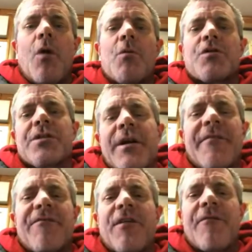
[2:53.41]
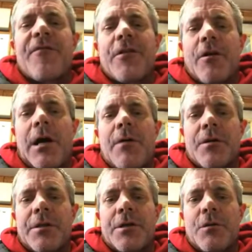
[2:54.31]
almost like fluffing the ground
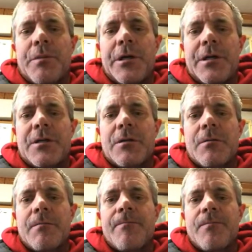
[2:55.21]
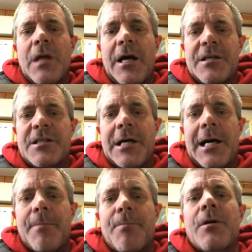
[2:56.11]
a little bit on
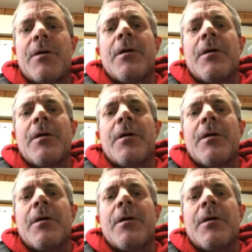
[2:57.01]
top,